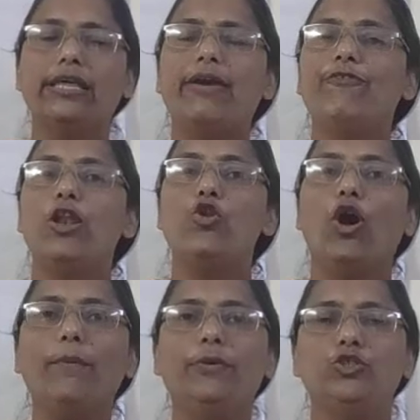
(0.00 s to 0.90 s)
will
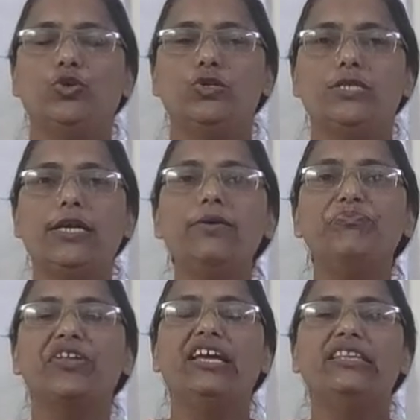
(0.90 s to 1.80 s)
not be chosen
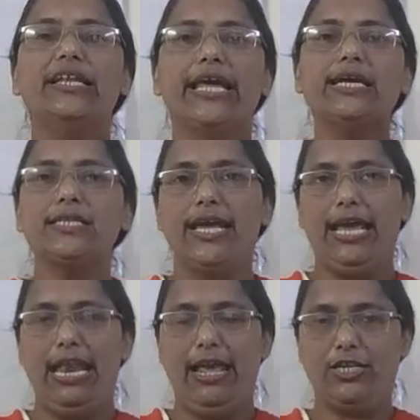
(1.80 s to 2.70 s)
in the next
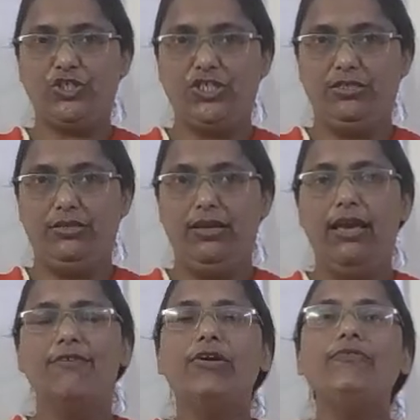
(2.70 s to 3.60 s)
election.
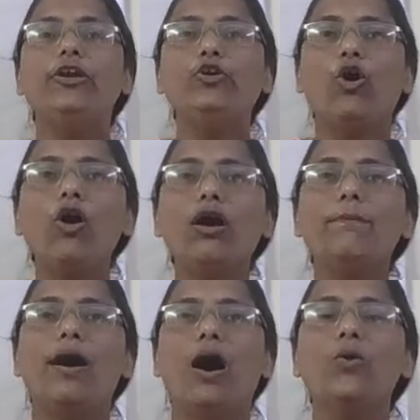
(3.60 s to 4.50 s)
When we talk
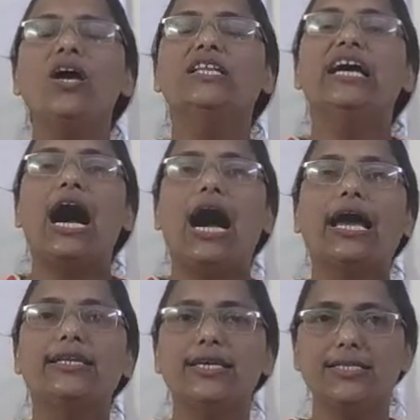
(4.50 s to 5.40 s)
about the
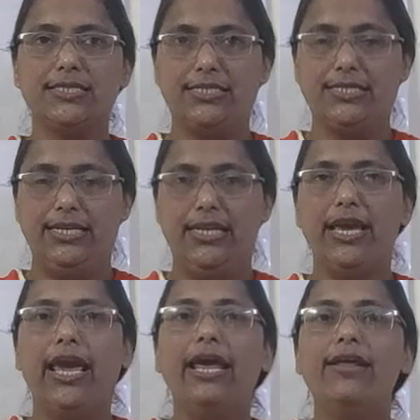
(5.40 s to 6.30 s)
identity,
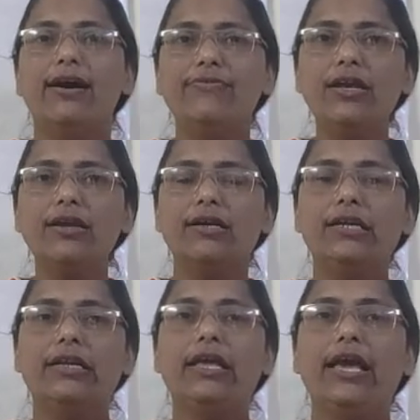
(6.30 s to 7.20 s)
in our
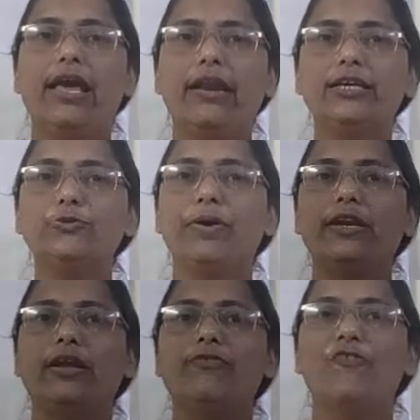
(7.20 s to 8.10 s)
country,
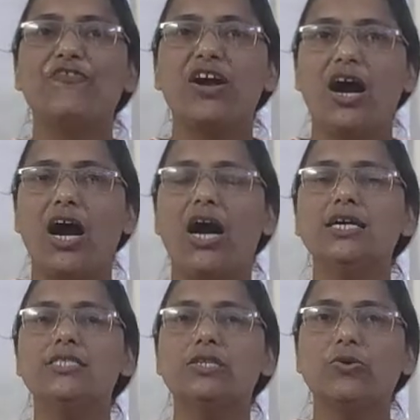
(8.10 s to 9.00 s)
irrespective of
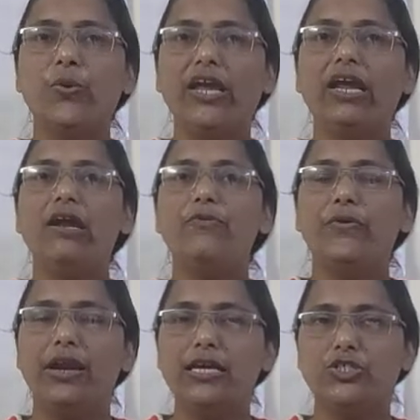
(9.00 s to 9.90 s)
caste, creed,
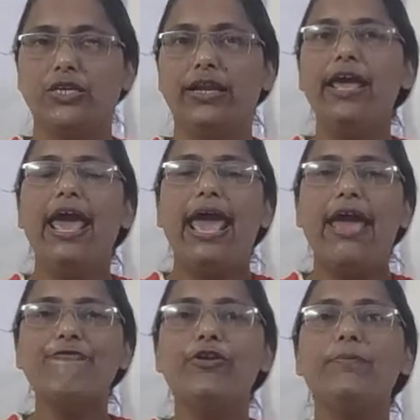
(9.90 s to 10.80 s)
religion,
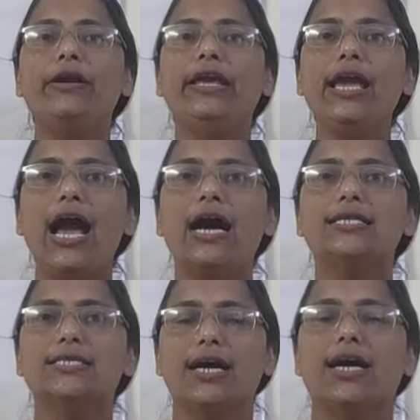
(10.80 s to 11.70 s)
everybody
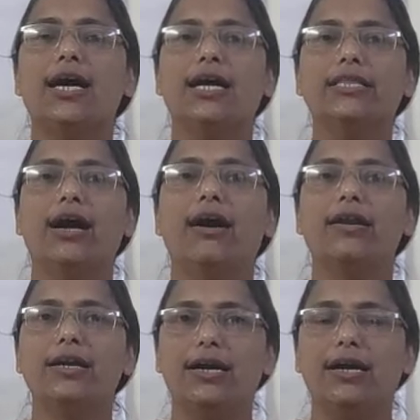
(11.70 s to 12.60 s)
has a
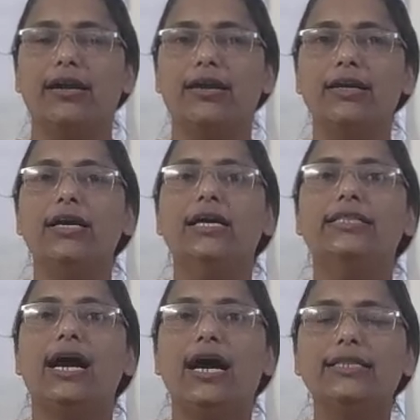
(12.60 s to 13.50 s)
Aadhaar card.
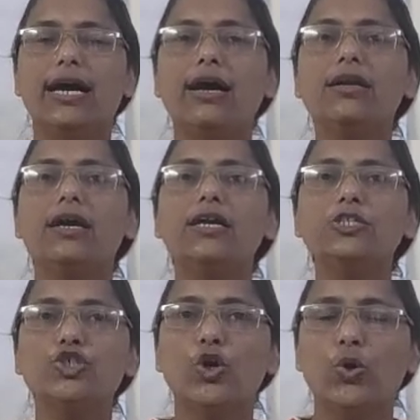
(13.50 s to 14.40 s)
The Aadhaar card
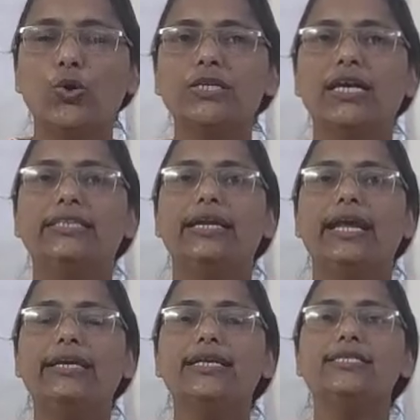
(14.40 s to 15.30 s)
shows that
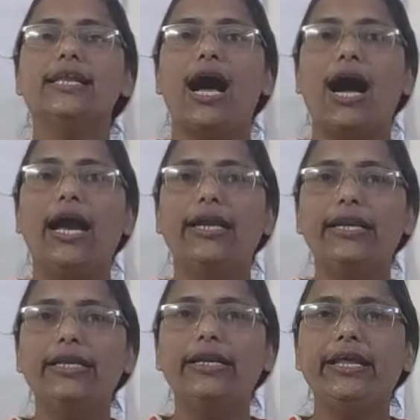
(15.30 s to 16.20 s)
it is an
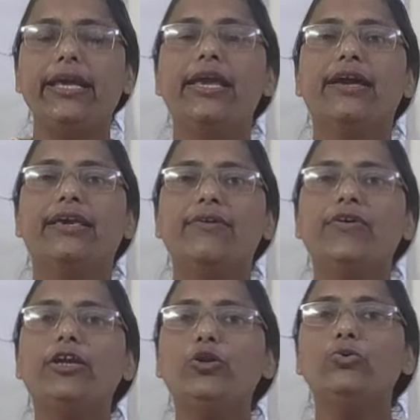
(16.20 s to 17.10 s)
identity
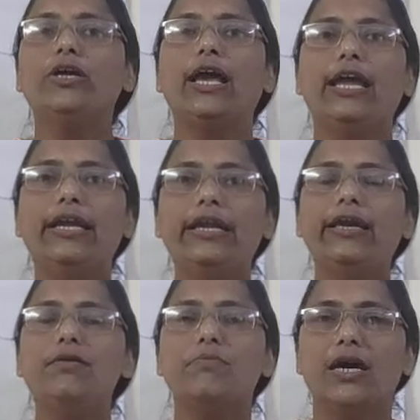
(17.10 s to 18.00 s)
given to the
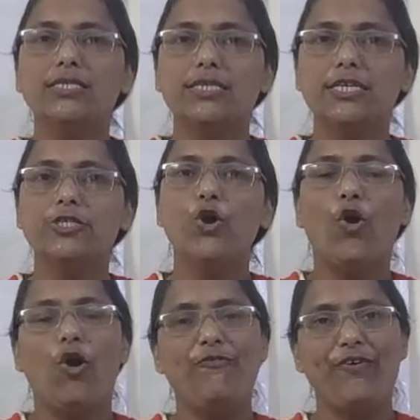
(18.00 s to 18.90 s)
Indian masses
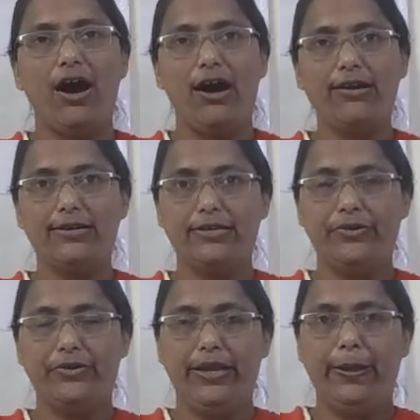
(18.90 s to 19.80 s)
of our
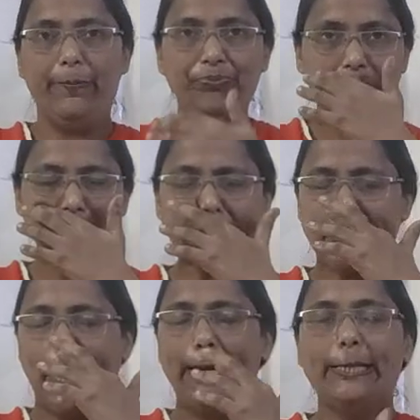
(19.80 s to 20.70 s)
country. This
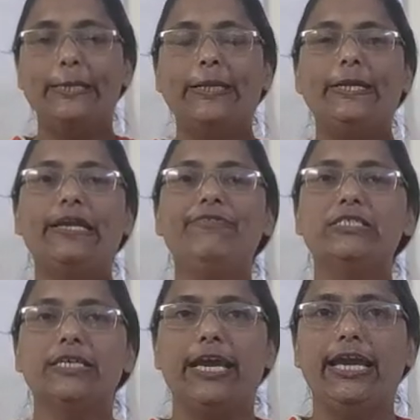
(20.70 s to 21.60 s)
identity which